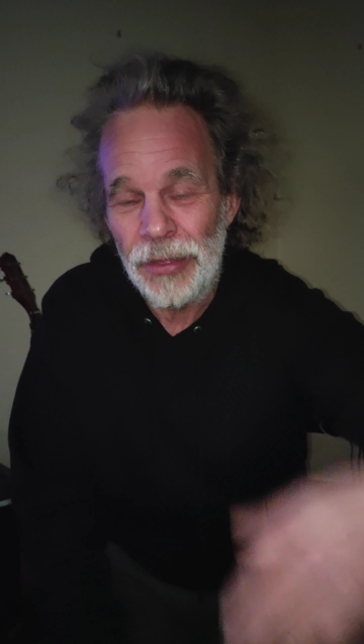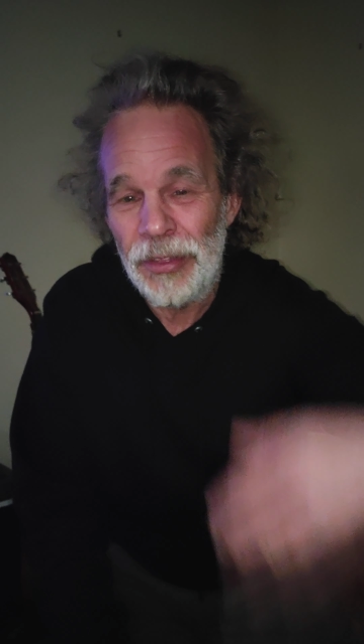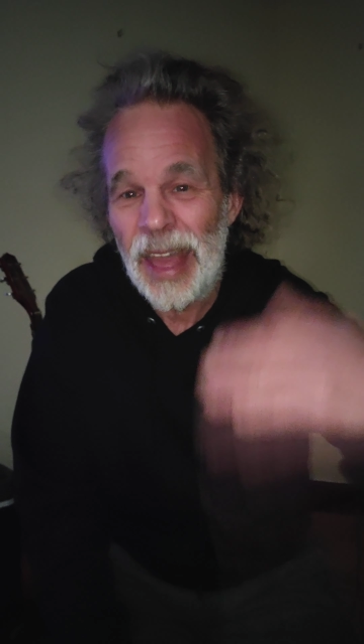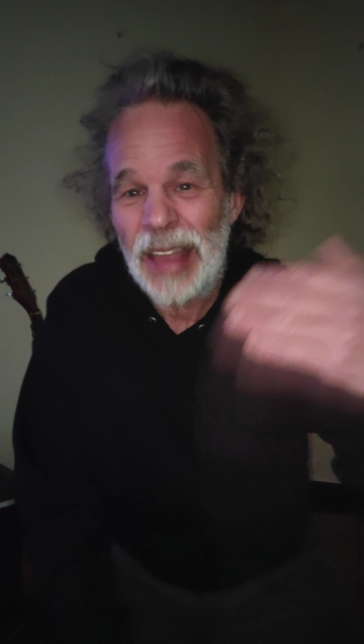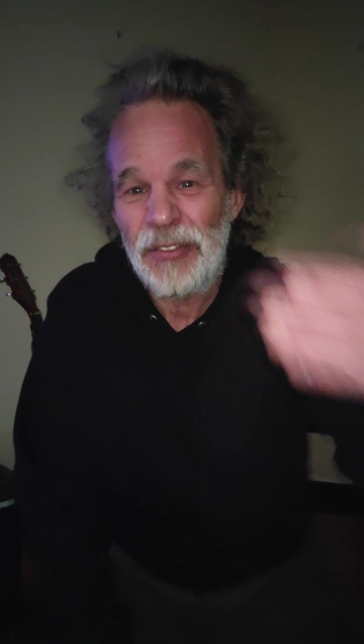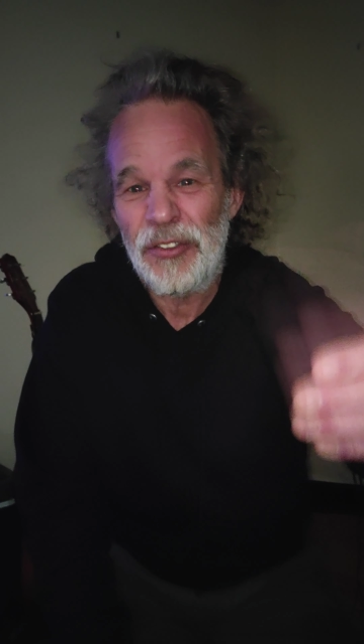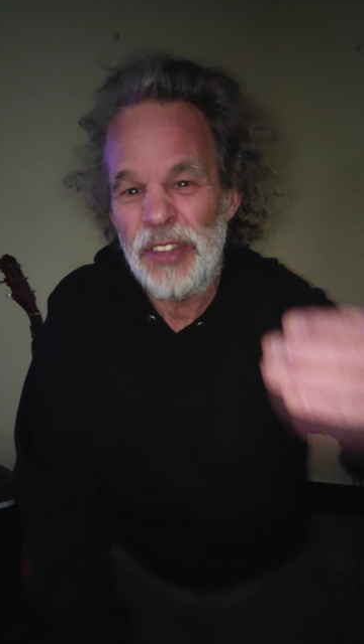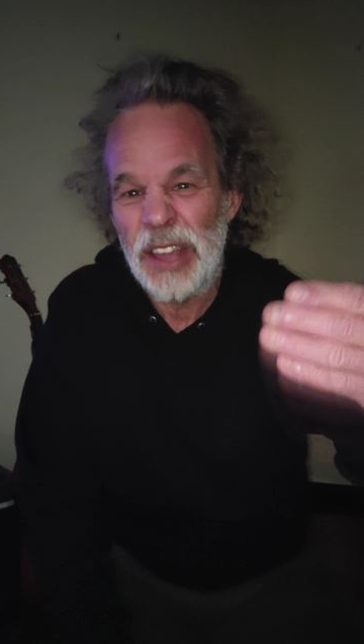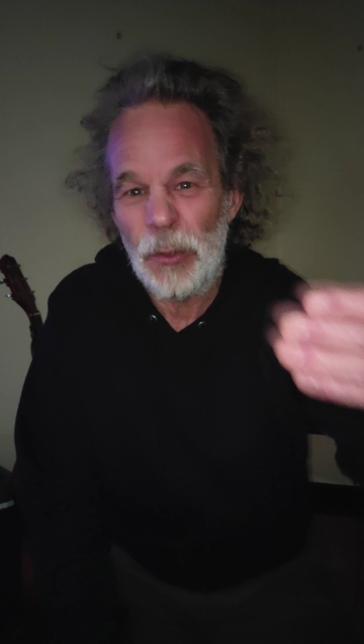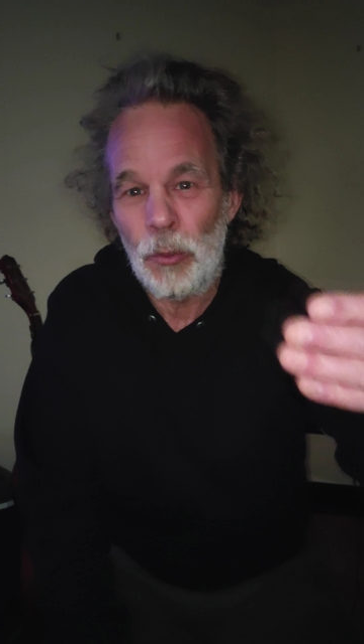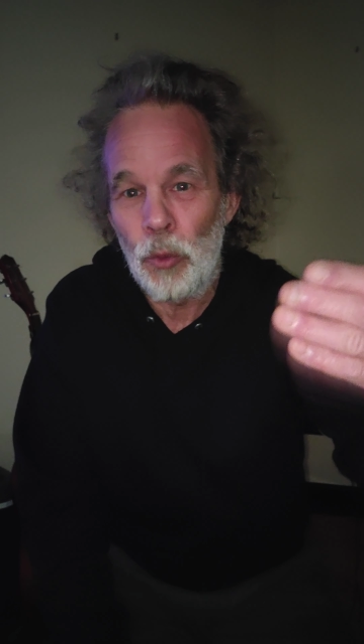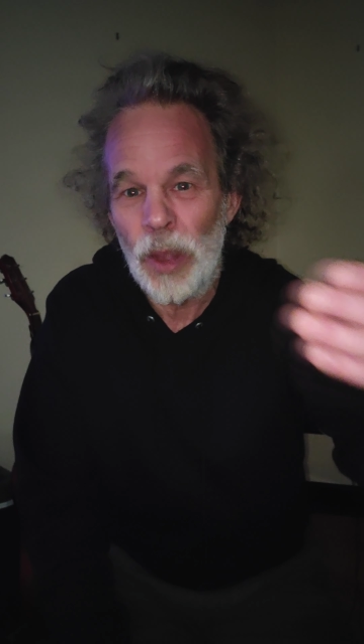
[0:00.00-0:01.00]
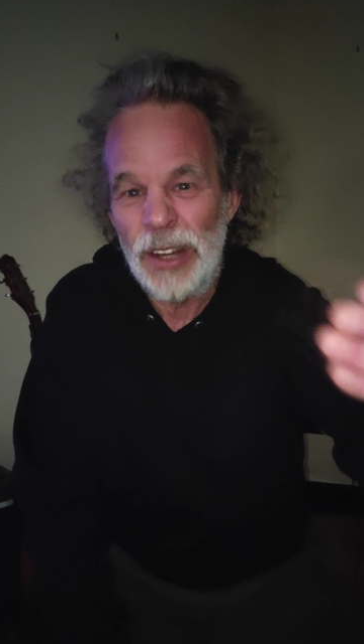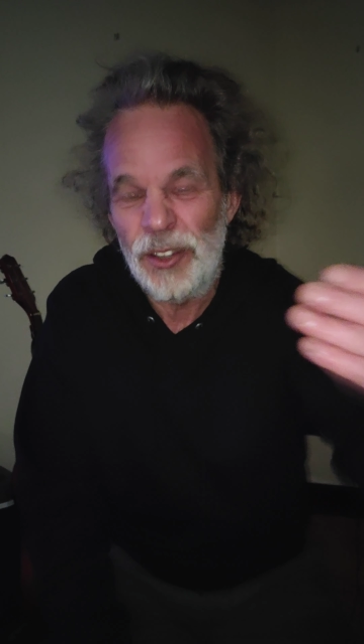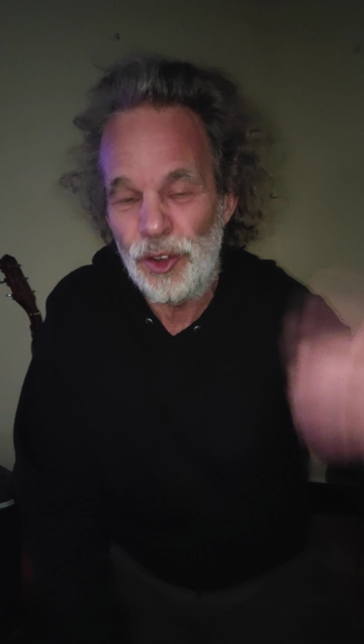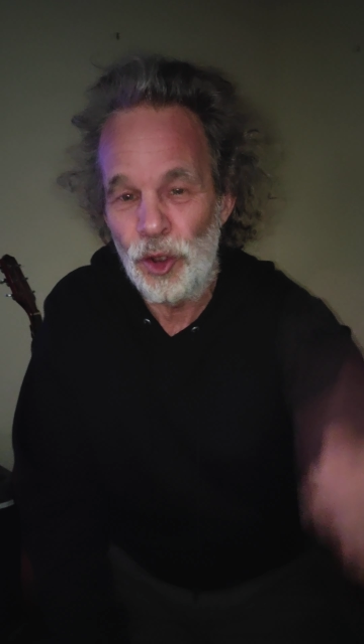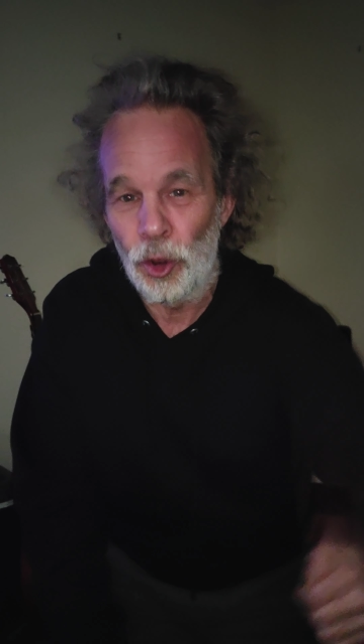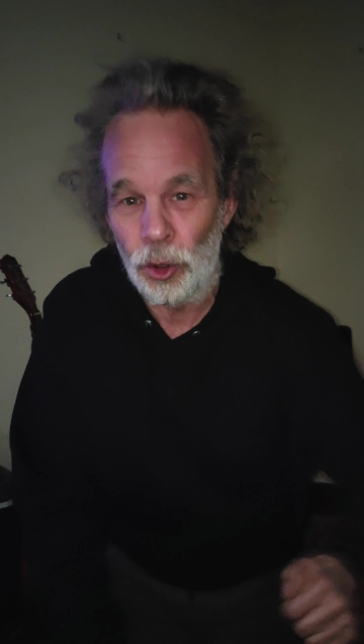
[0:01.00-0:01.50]
That's the
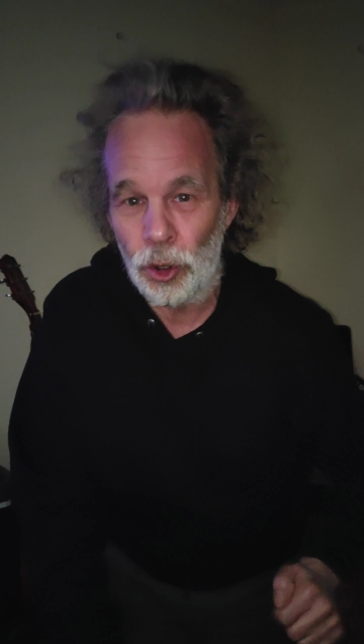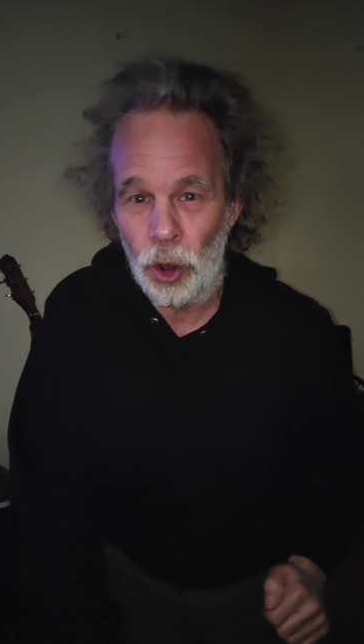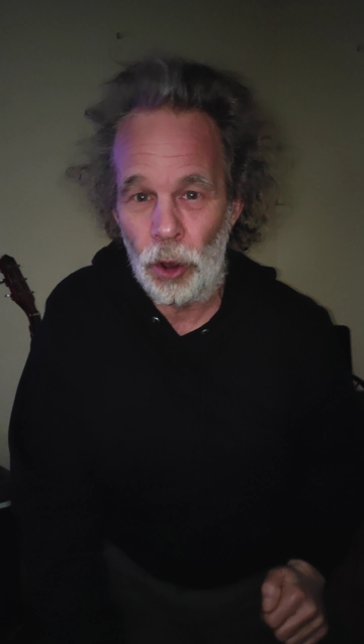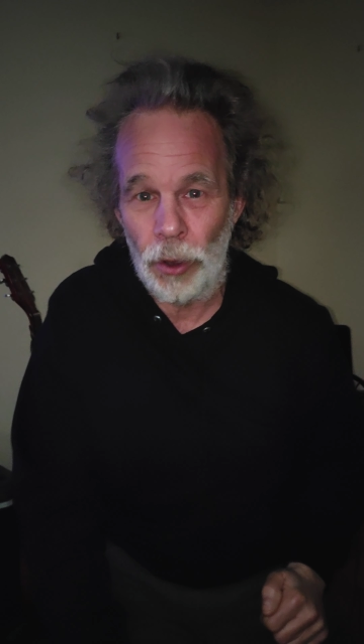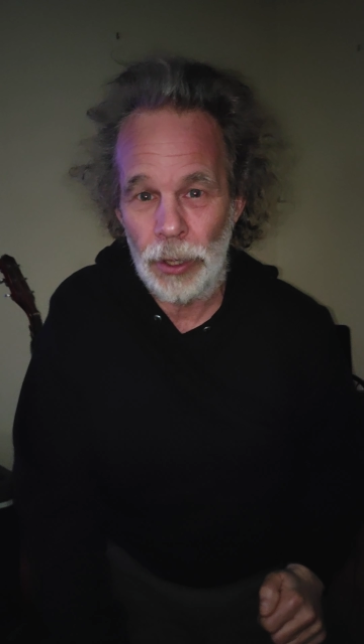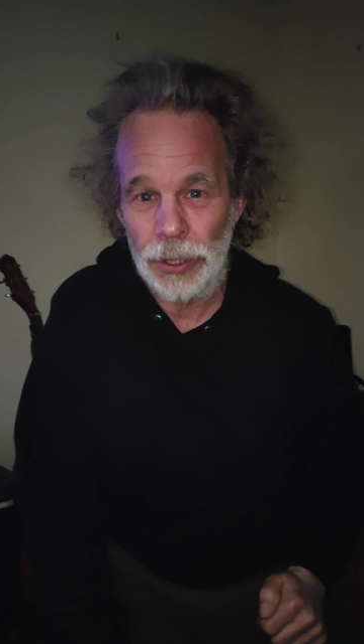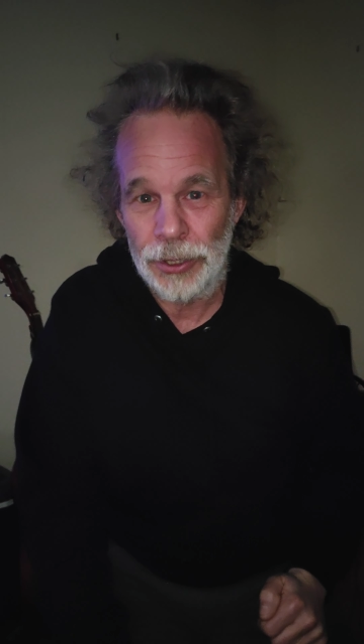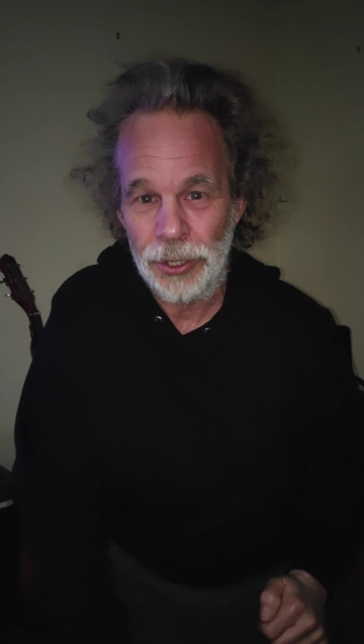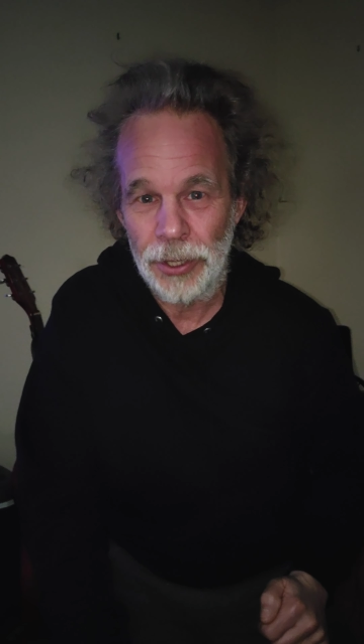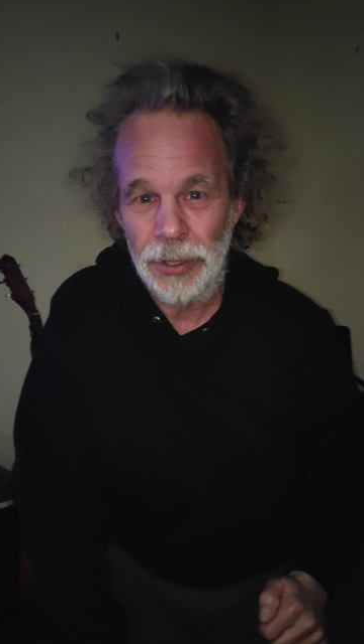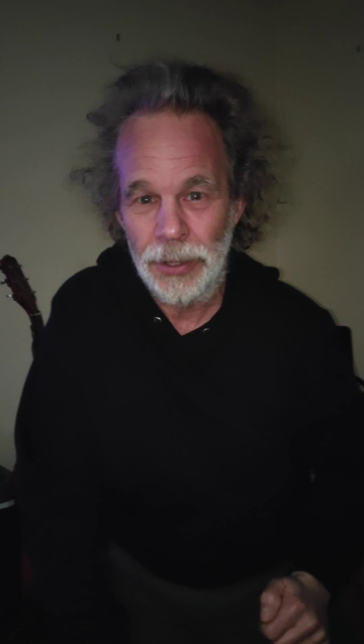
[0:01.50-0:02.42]
original courage.